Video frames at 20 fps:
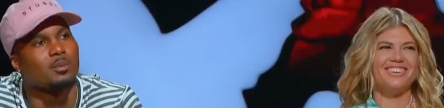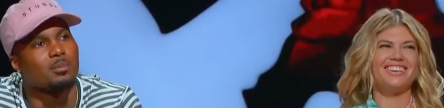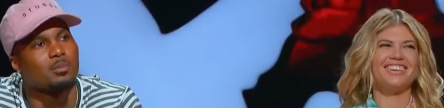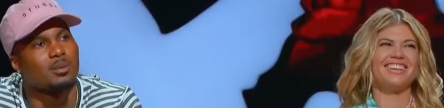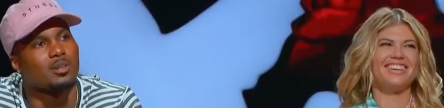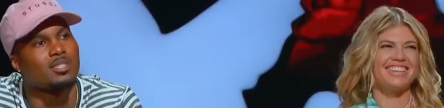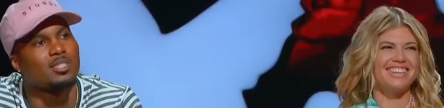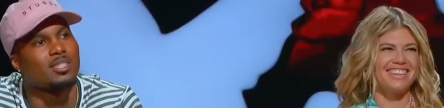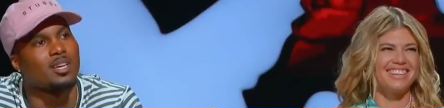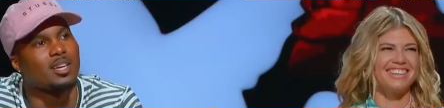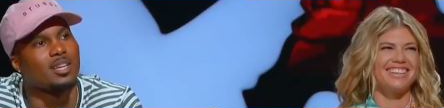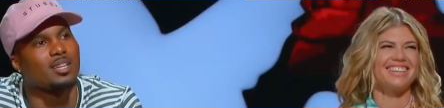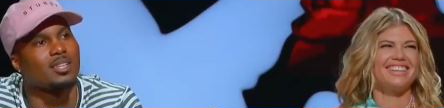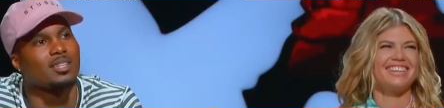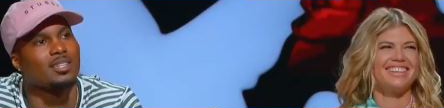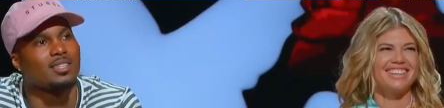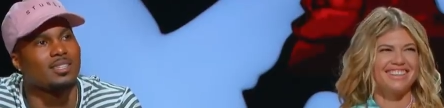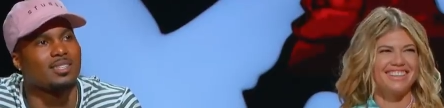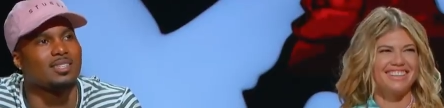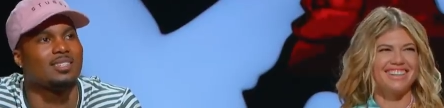Speaker 1: Appreciate how'd it feel?
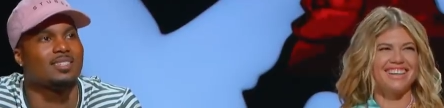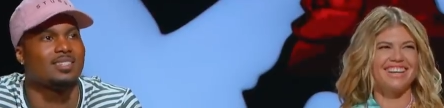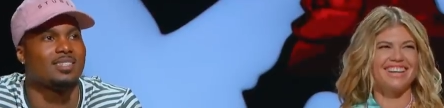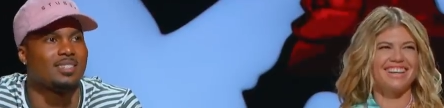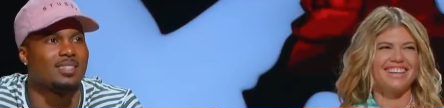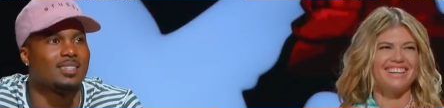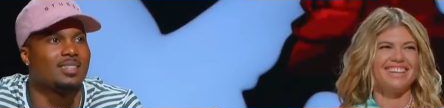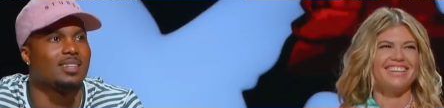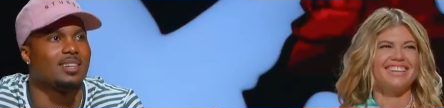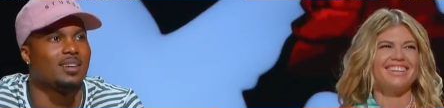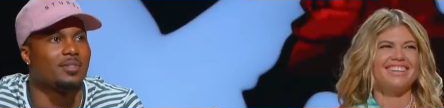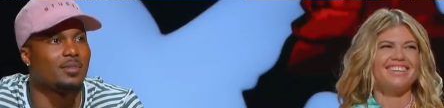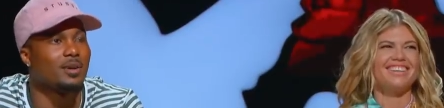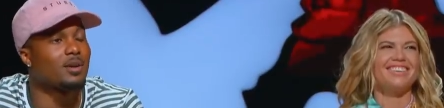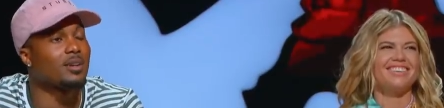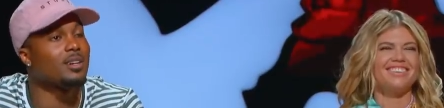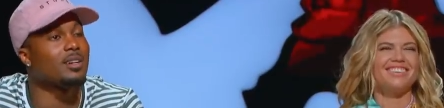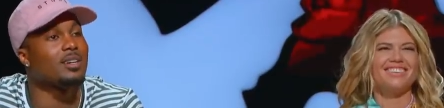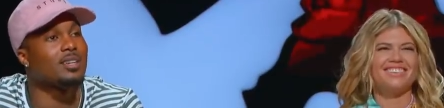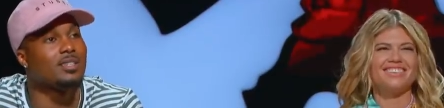How'd it feel? Felt
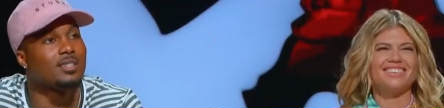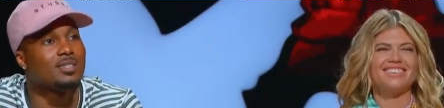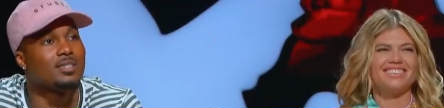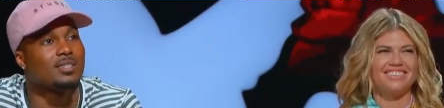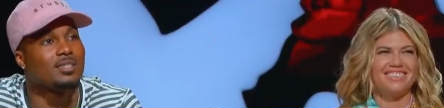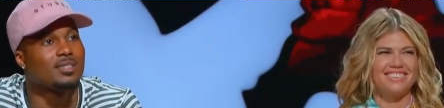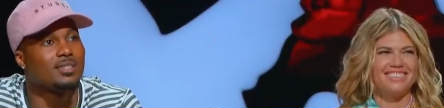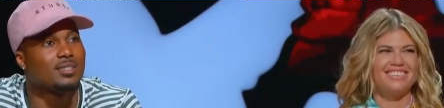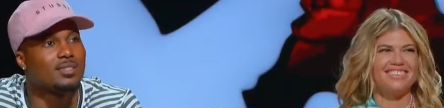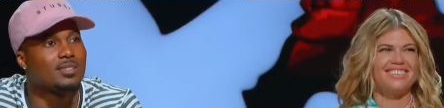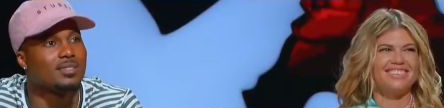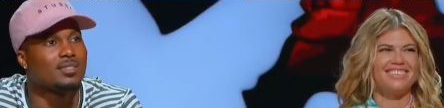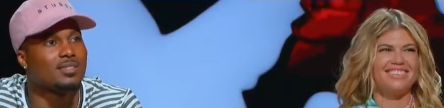good. Good. It